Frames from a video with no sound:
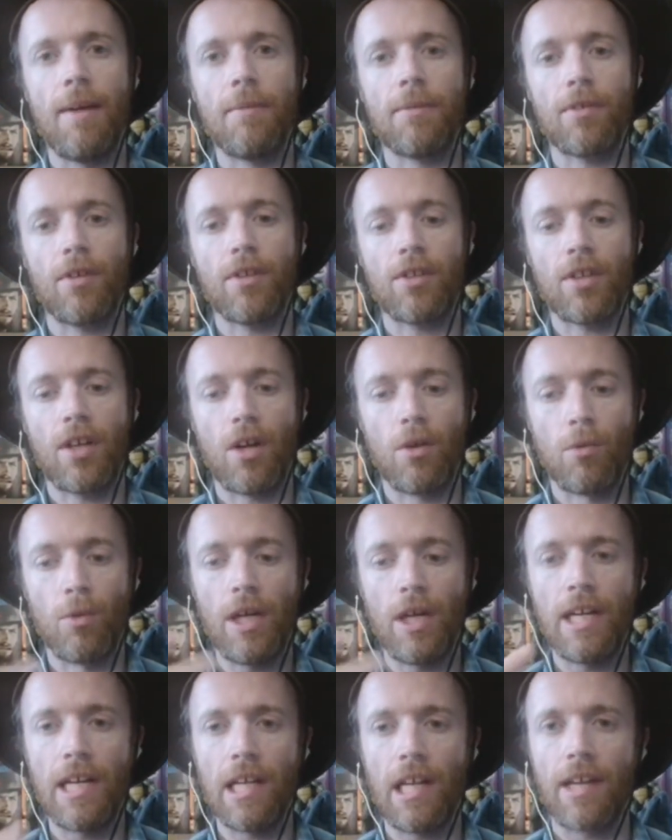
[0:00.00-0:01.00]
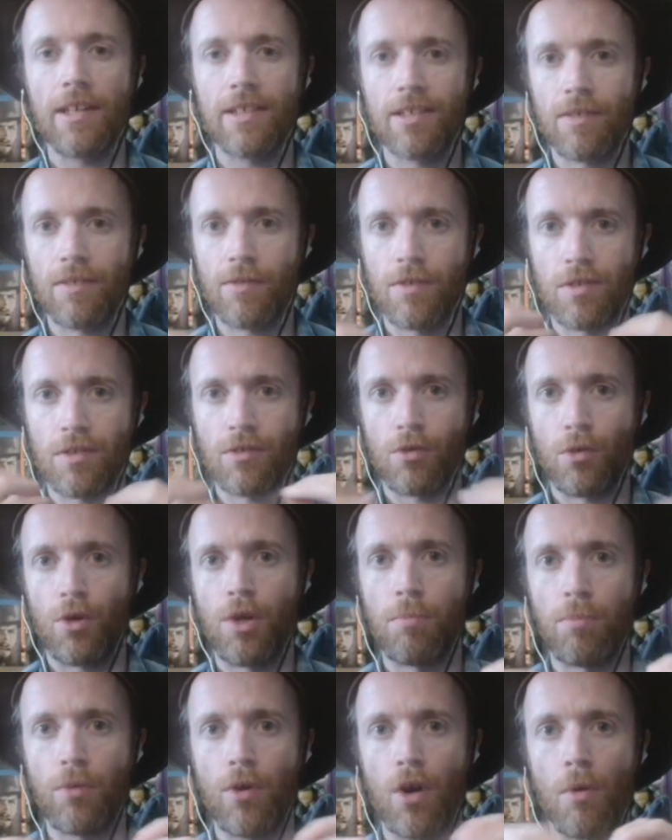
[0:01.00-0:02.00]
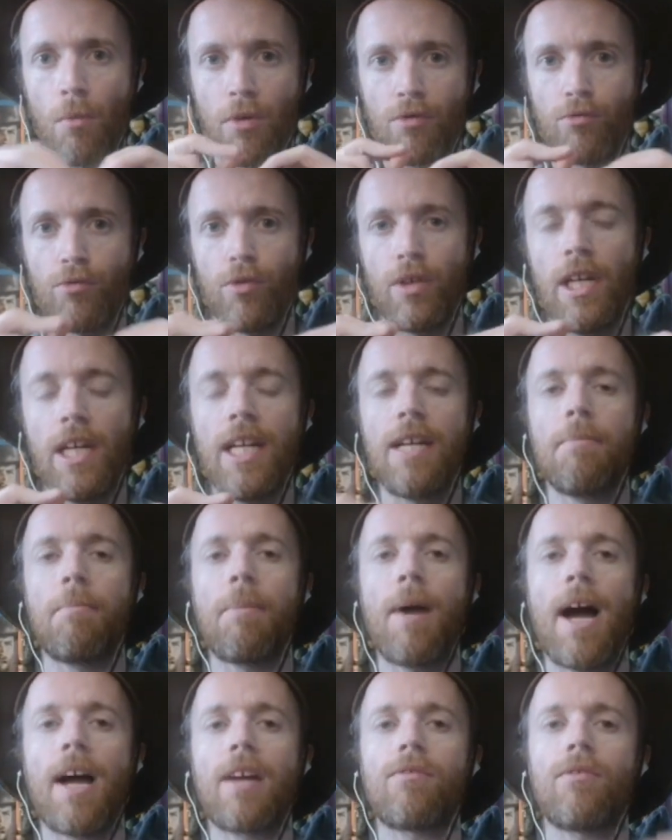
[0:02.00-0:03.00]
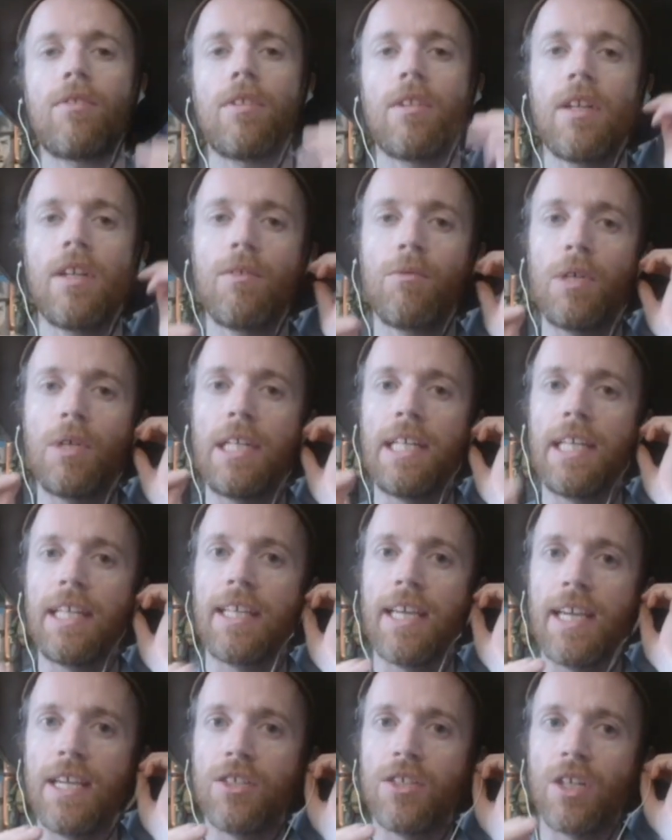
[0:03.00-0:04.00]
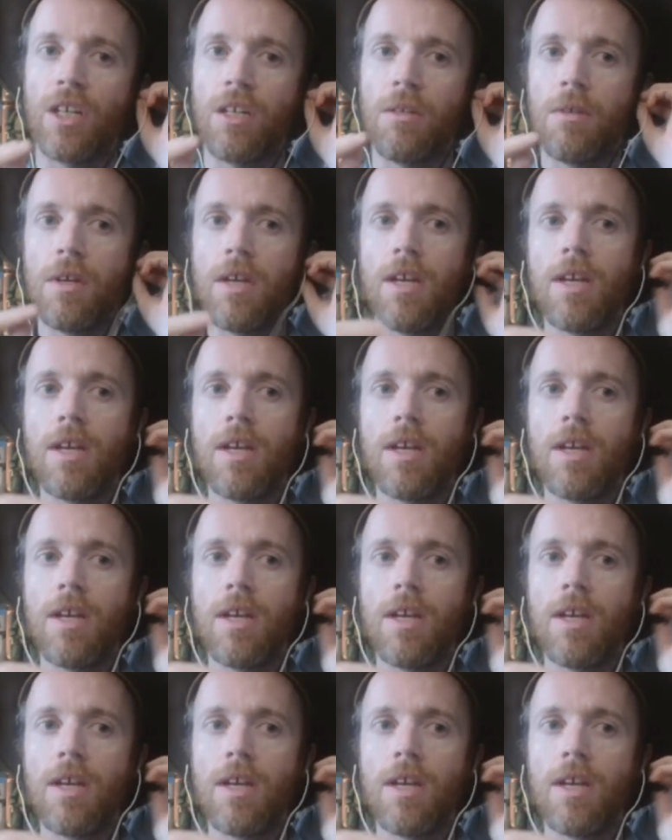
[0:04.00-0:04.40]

So I thought really a lot of the stuff the story brought was really impactful and really engaging and